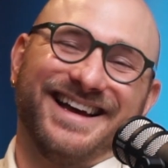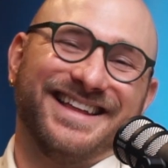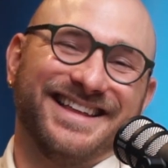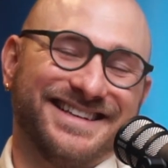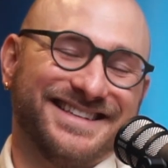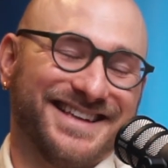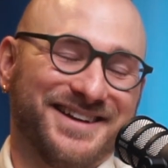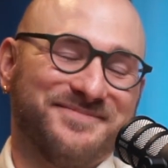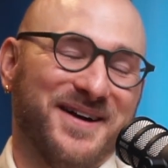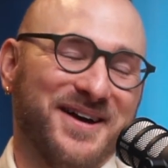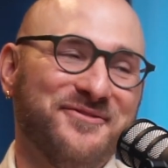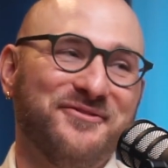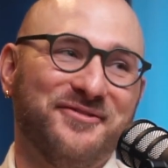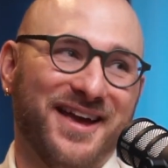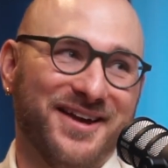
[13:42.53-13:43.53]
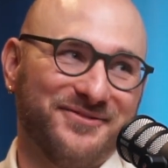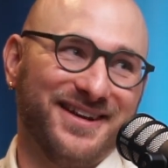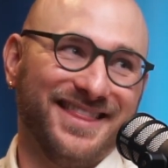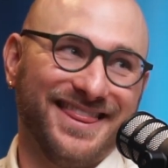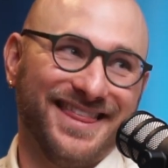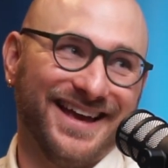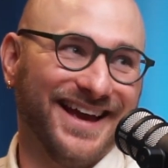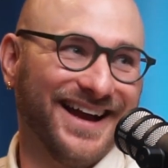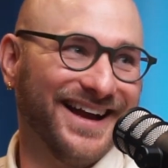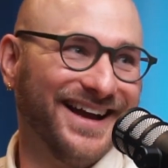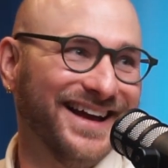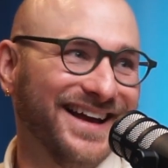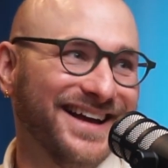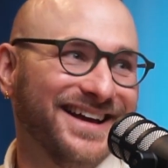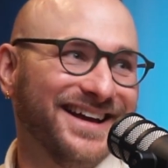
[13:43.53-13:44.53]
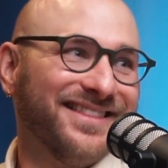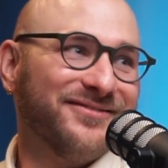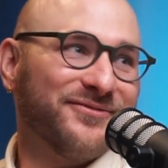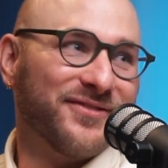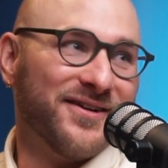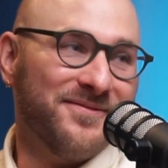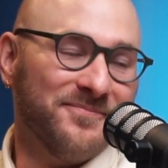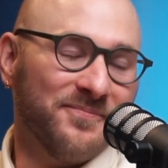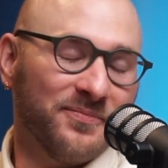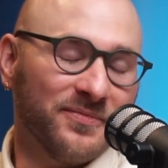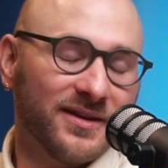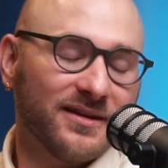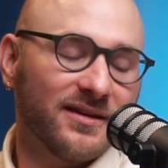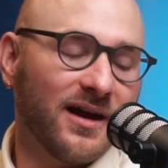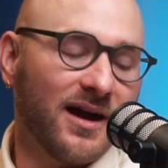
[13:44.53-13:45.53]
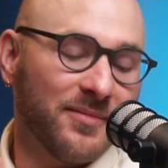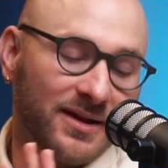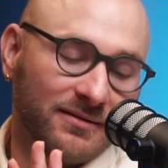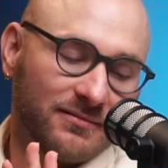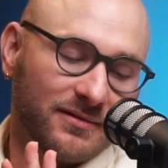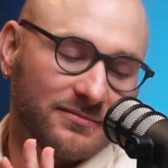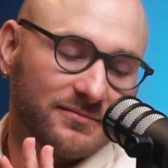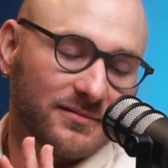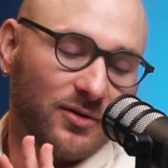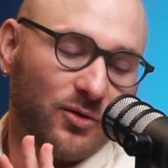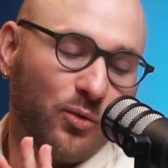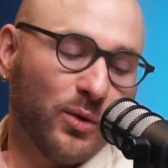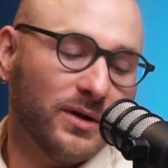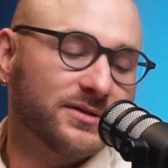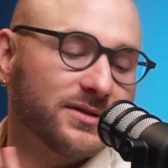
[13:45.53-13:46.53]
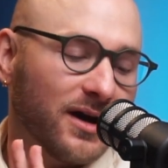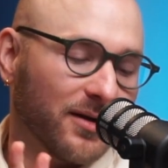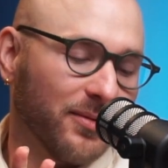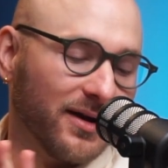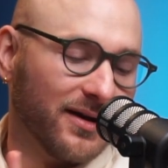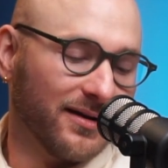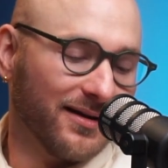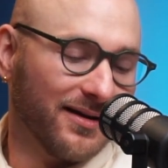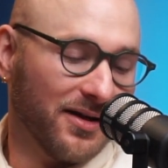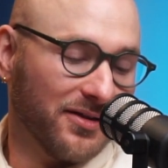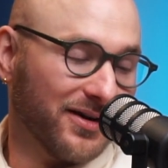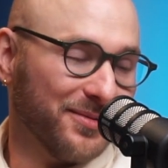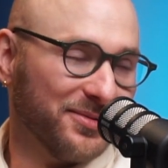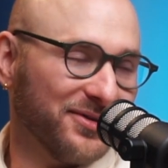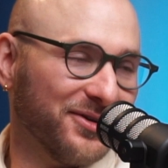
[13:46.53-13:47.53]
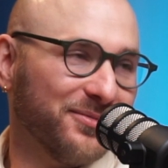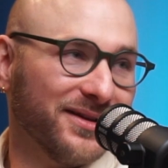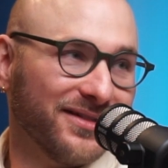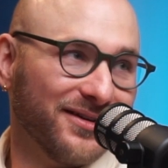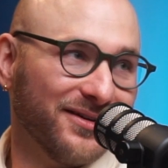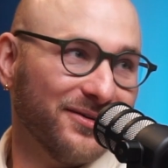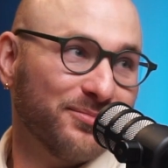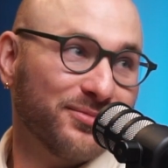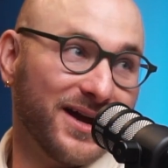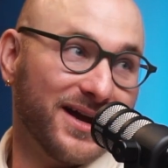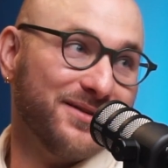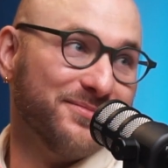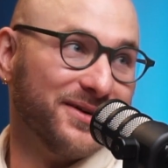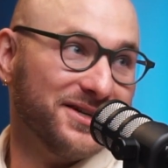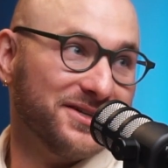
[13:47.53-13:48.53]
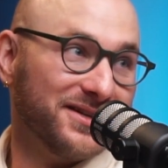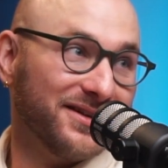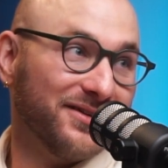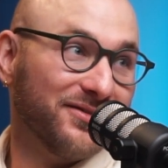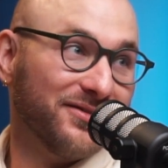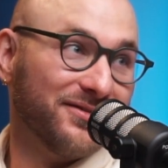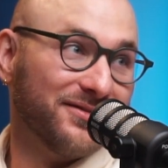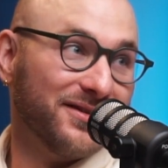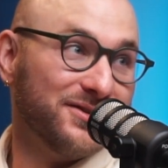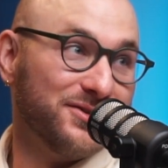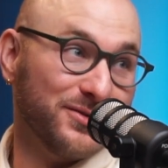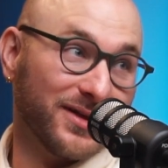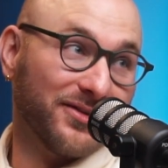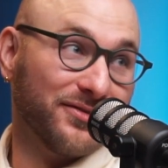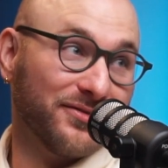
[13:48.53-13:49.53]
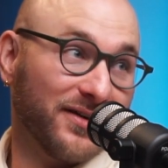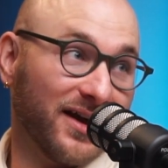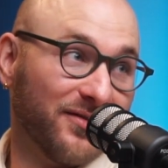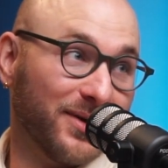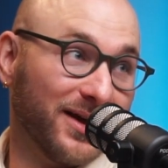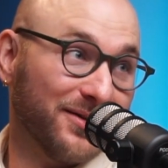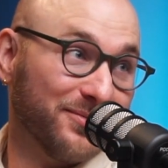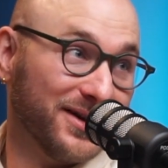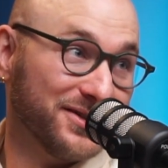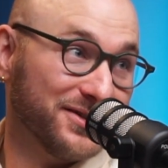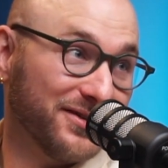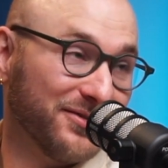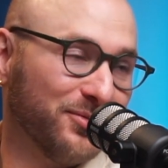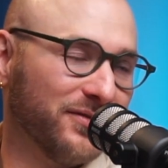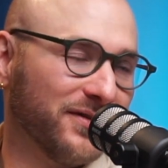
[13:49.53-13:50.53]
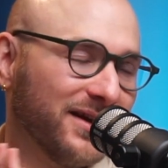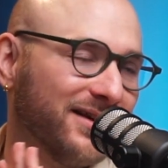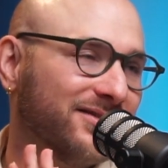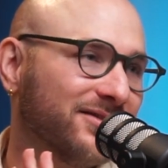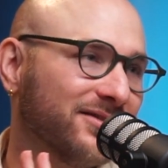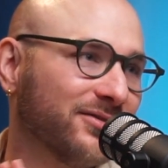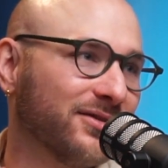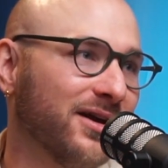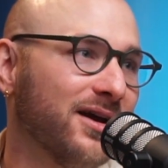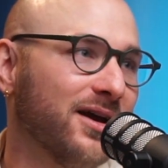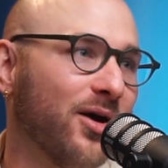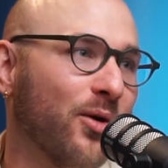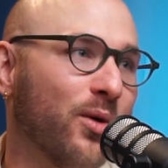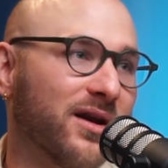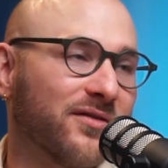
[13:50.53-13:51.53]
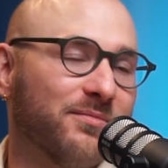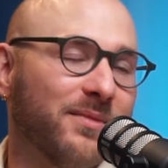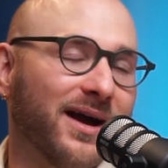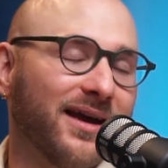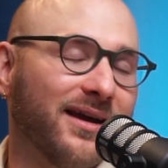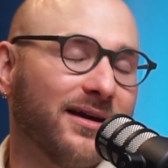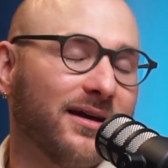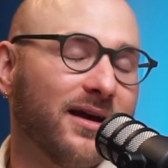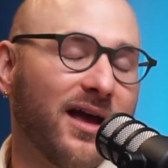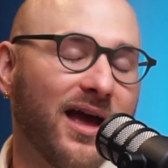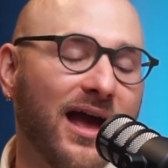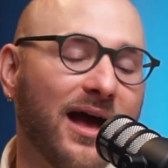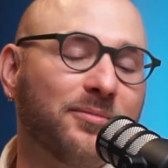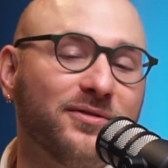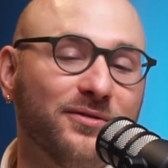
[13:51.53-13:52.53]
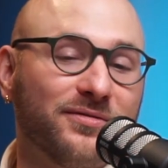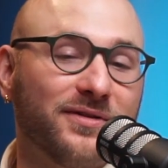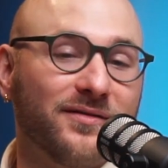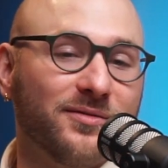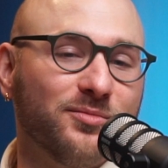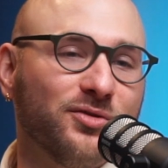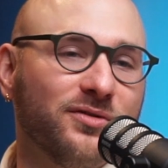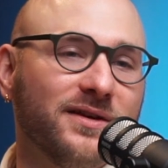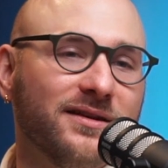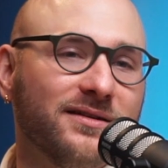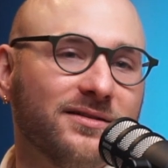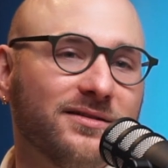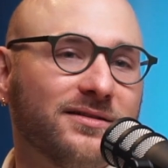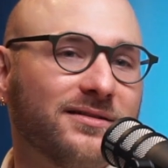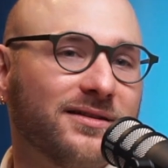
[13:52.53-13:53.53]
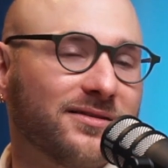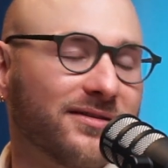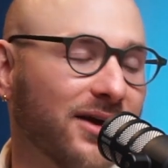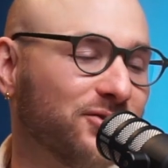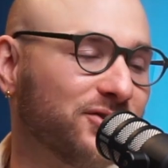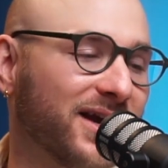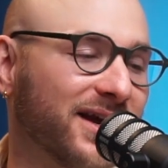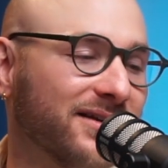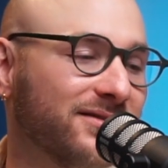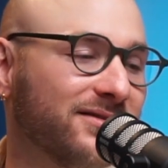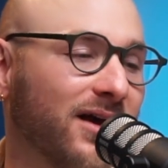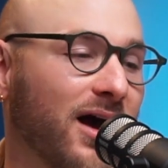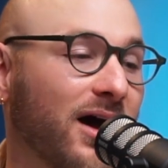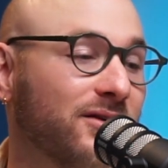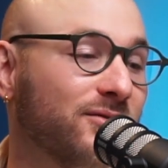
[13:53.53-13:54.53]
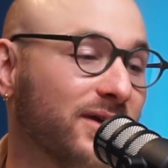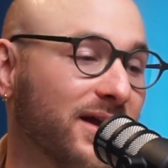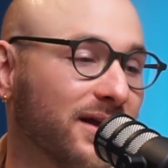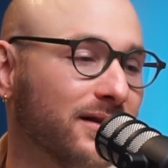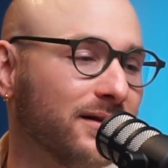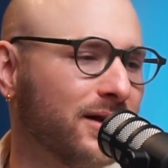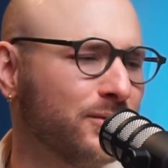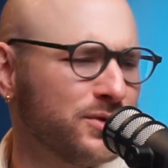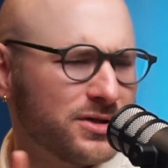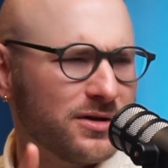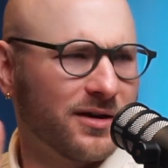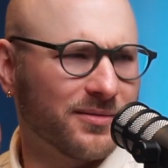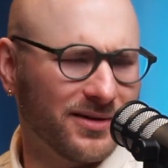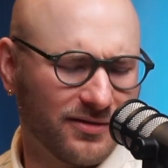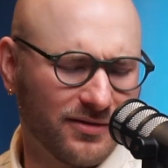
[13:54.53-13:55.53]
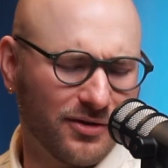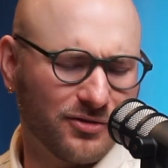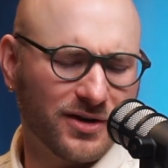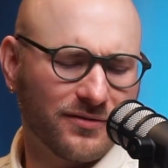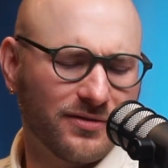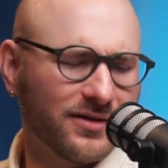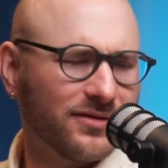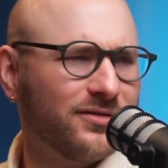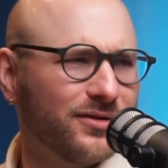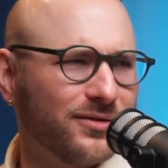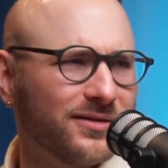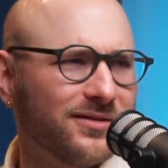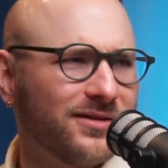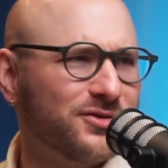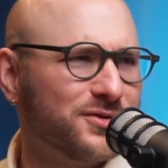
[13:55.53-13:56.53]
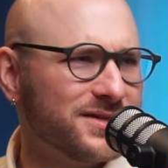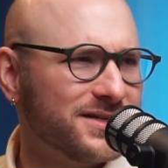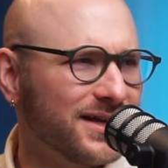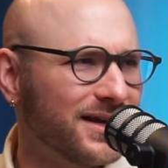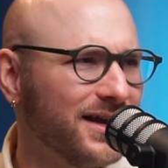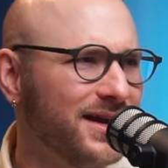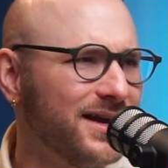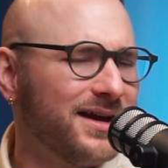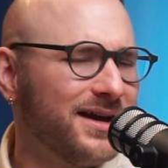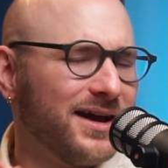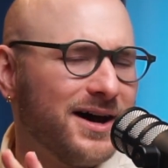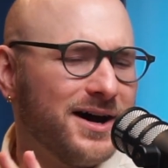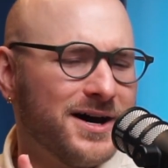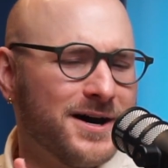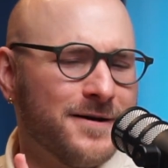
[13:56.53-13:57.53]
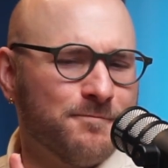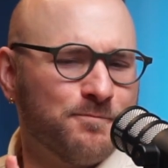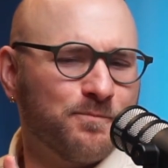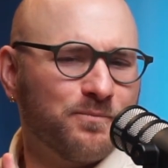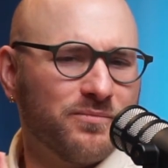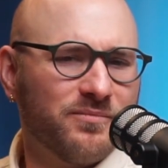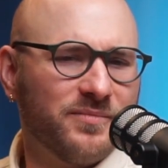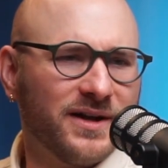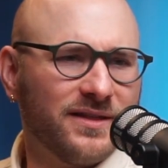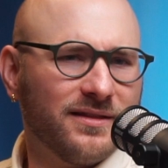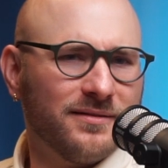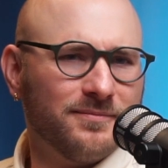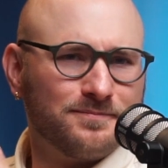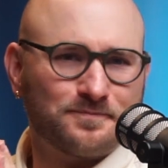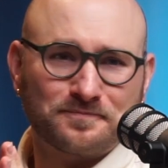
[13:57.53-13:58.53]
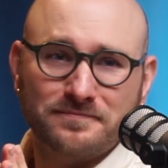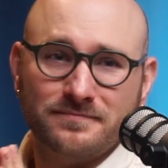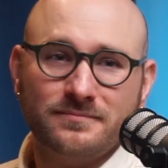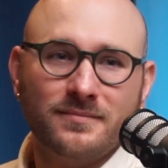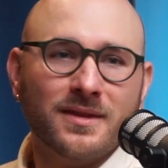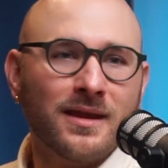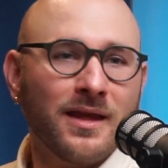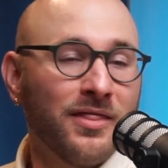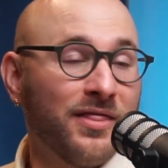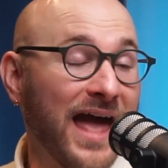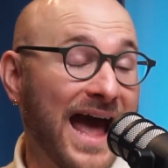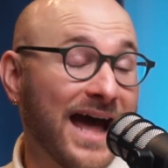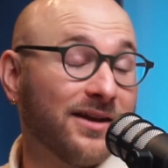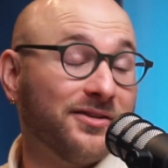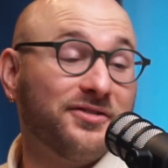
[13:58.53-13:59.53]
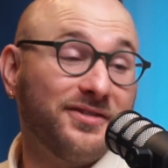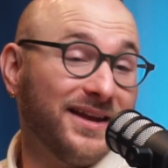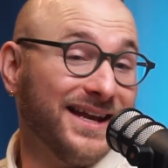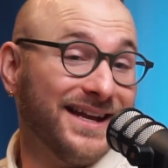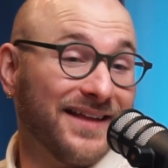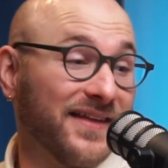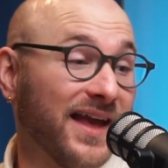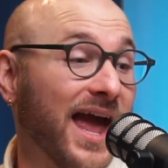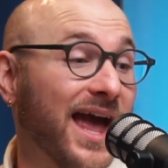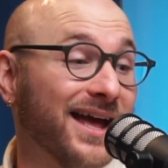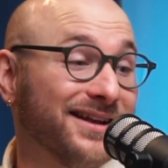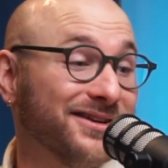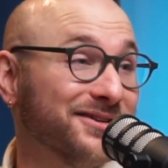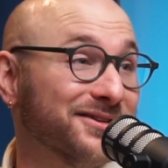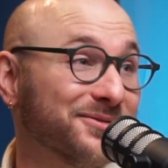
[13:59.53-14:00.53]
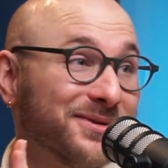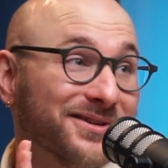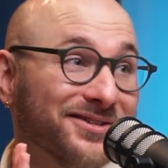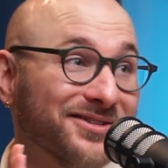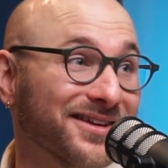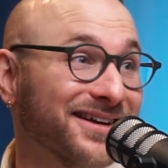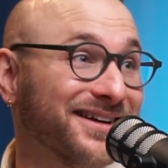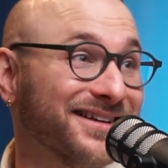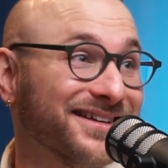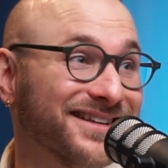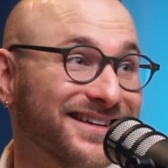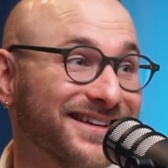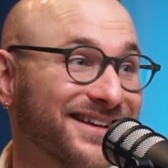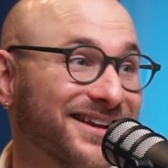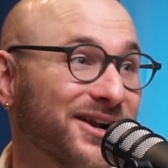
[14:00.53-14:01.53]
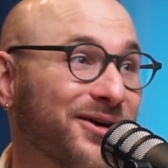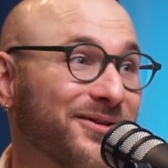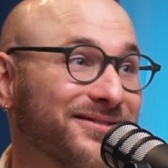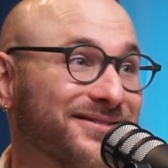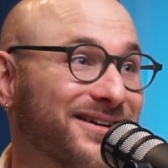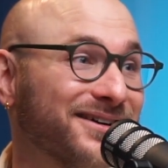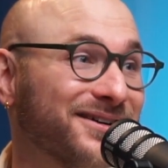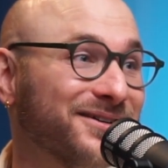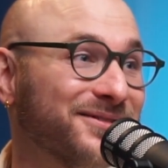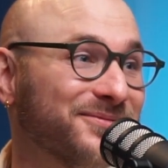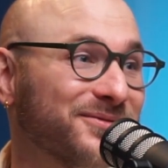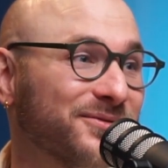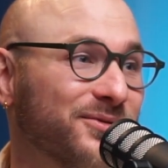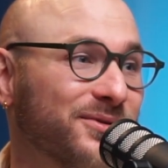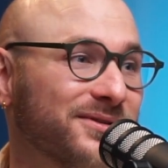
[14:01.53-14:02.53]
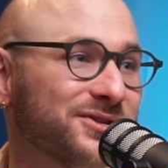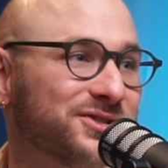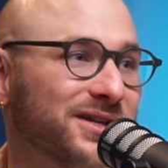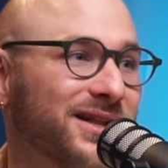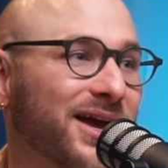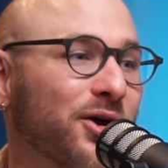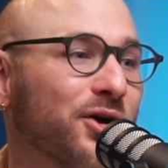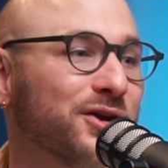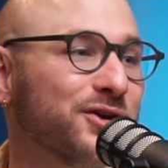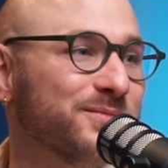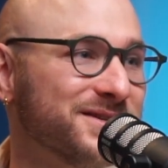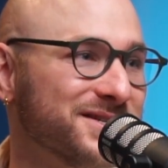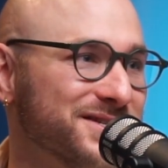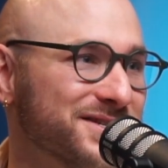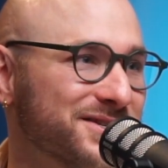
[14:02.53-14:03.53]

that's like my favorite thing from, I mean, we'll talk about it in another episode, but the Pride and Prejudice, the 2005 Pride and Prejudice movie is Excellent. one of my absolute favorite movies. Yes. The soundtrack is unreal. And we should talk about the soundtrack for this too. It's interesting. Um, but sure that scene at the end where it's uh, you know um, shall I call you Mrs.